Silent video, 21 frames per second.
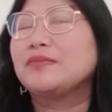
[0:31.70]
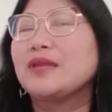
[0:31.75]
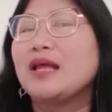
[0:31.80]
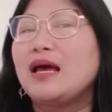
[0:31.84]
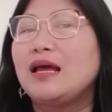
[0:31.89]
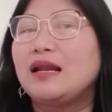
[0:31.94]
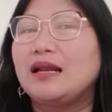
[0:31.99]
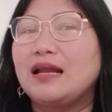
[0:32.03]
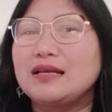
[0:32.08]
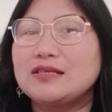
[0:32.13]

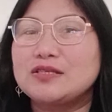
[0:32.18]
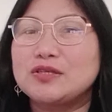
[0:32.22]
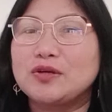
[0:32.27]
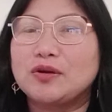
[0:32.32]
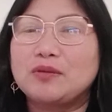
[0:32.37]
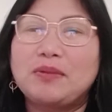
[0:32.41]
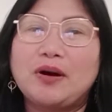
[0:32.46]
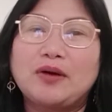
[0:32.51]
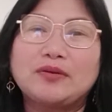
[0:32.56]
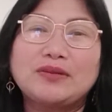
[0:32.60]
Let's talk
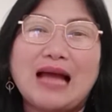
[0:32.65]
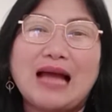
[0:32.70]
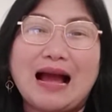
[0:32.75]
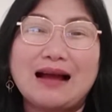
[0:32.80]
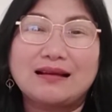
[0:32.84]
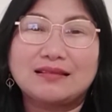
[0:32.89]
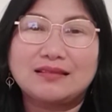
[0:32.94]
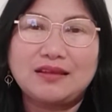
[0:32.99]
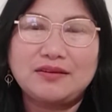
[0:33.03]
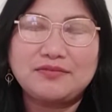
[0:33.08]
about
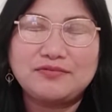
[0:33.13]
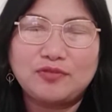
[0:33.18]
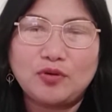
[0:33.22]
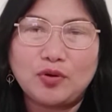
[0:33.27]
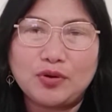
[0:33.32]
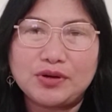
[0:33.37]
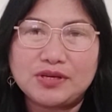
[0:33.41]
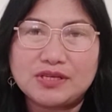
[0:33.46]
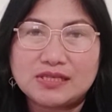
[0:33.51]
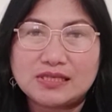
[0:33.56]
active
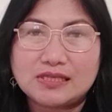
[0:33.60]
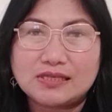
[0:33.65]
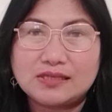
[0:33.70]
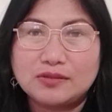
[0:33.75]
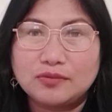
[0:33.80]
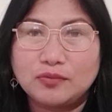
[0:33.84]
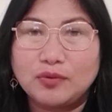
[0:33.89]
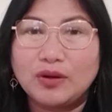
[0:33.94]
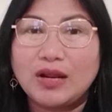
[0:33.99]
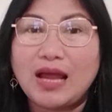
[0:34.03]
voice.
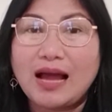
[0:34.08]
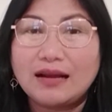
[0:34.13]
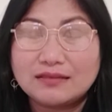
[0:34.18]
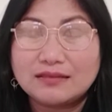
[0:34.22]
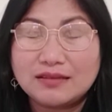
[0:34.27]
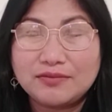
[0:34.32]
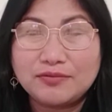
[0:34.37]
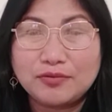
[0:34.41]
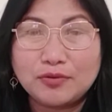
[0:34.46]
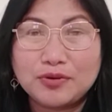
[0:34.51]
Well, active
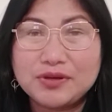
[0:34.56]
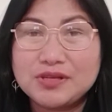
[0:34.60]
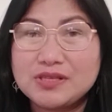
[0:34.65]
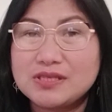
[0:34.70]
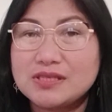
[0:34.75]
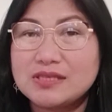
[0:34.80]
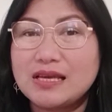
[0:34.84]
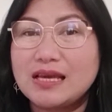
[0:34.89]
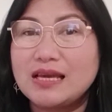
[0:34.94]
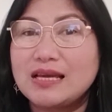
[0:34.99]
voice
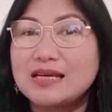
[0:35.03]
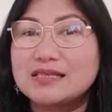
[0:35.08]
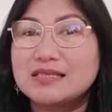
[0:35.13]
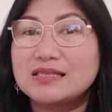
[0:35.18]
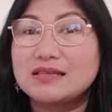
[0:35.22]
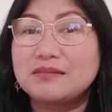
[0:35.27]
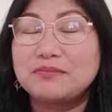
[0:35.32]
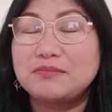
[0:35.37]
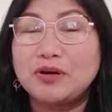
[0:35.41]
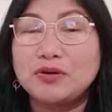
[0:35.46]
is the
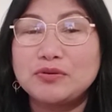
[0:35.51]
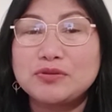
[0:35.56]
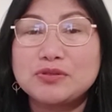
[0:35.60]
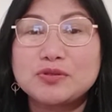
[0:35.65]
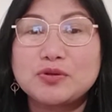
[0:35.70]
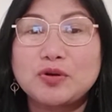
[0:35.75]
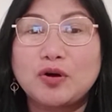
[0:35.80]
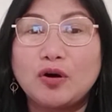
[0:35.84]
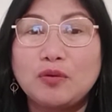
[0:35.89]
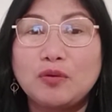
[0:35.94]
most
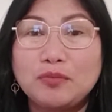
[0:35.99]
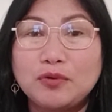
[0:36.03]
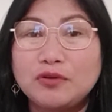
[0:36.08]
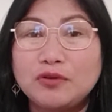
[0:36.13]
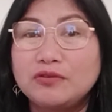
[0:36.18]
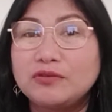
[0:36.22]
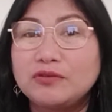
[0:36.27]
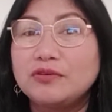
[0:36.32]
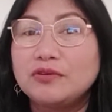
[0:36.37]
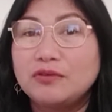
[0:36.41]

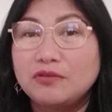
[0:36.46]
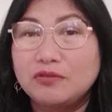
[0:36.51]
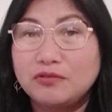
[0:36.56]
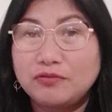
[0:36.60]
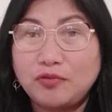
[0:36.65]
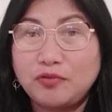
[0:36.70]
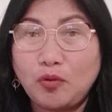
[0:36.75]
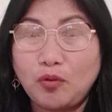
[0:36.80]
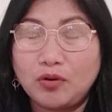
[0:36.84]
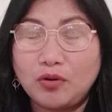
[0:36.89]
common
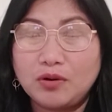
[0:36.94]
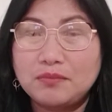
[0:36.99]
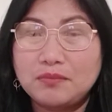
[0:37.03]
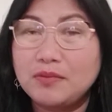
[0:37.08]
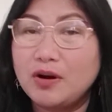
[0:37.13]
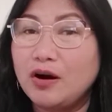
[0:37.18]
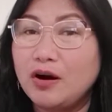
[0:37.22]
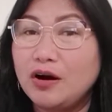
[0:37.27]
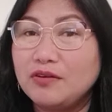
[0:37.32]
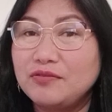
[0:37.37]
form
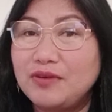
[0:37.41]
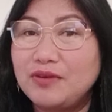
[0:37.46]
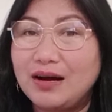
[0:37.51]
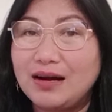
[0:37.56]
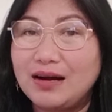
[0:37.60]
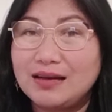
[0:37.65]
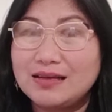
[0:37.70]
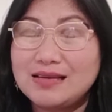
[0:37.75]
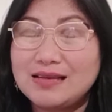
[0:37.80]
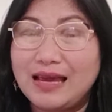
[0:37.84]
of
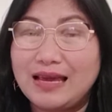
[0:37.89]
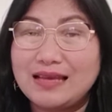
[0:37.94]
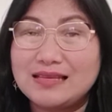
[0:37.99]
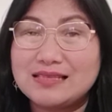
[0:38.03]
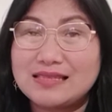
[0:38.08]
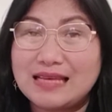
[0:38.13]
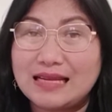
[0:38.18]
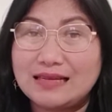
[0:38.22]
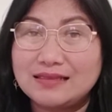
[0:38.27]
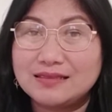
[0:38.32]
a
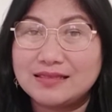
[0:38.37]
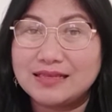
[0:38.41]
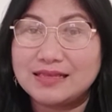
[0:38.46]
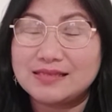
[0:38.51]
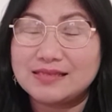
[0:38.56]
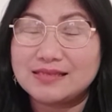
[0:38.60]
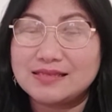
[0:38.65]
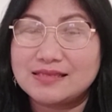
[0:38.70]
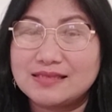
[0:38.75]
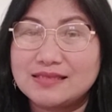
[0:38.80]

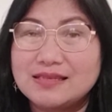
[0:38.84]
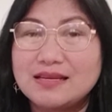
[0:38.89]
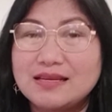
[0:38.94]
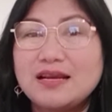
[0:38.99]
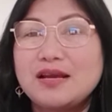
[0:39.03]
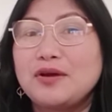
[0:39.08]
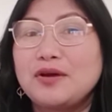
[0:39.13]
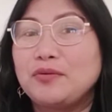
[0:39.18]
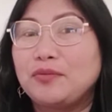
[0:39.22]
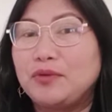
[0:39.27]
sentence
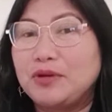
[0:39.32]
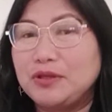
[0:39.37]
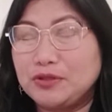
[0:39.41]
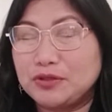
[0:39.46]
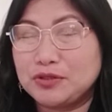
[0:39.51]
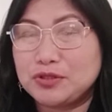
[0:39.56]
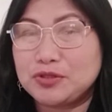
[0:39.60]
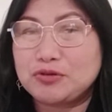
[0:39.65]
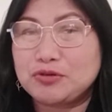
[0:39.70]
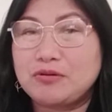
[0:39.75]
when you're
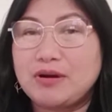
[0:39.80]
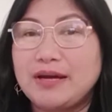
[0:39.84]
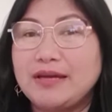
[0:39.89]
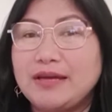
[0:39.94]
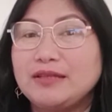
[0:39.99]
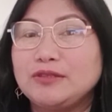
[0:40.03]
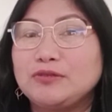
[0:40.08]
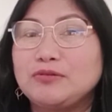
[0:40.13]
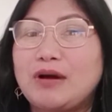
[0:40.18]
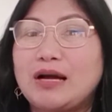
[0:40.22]
trying
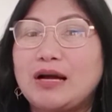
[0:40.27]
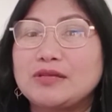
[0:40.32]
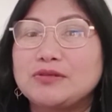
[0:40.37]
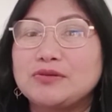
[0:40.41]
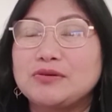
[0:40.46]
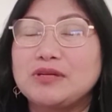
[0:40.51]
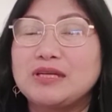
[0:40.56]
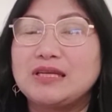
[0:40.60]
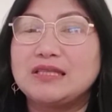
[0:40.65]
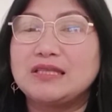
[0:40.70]
to
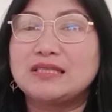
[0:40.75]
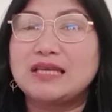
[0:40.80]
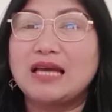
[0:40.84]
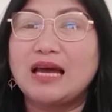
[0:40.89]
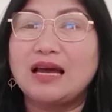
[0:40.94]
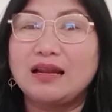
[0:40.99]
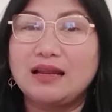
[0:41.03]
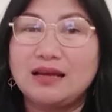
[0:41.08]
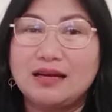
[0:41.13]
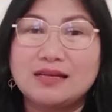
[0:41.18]
actually tell
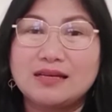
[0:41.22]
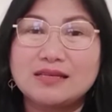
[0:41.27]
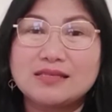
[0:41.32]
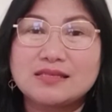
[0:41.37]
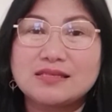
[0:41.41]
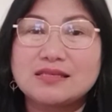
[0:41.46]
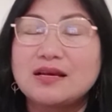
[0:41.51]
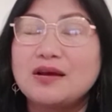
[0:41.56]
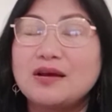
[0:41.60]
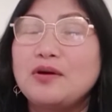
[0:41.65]
us
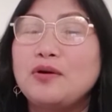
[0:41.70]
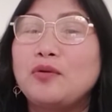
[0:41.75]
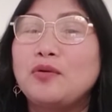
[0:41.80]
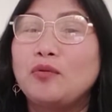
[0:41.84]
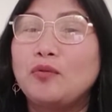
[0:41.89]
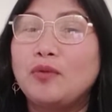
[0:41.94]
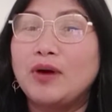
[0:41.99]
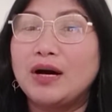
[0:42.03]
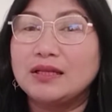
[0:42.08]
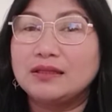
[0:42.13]

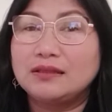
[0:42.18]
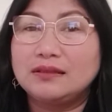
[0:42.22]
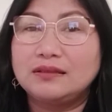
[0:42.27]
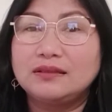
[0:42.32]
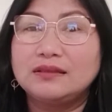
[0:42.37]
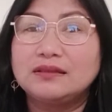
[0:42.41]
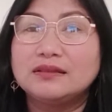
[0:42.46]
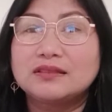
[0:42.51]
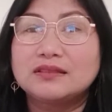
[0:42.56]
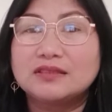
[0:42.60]
what
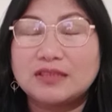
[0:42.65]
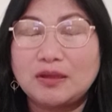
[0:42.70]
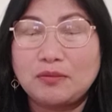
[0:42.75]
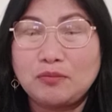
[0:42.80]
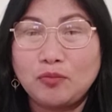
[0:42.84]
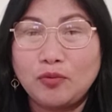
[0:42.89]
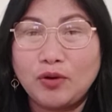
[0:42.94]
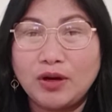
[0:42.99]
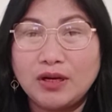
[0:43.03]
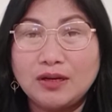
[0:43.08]

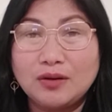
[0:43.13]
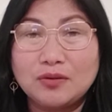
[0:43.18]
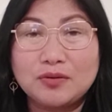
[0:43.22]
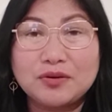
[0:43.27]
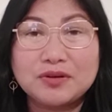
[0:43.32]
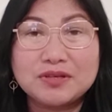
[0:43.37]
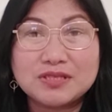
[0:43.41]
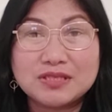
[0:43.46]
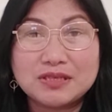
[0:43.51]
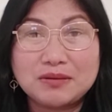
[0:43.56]
someone or
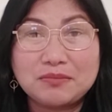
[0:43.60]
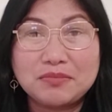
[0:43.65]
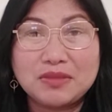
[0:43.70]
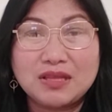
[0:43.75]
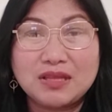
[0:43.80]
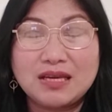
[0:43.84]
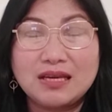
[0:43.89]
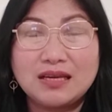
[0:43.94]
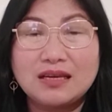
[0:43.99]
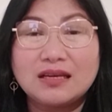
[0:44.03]

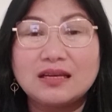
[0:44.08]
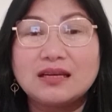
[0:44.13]
something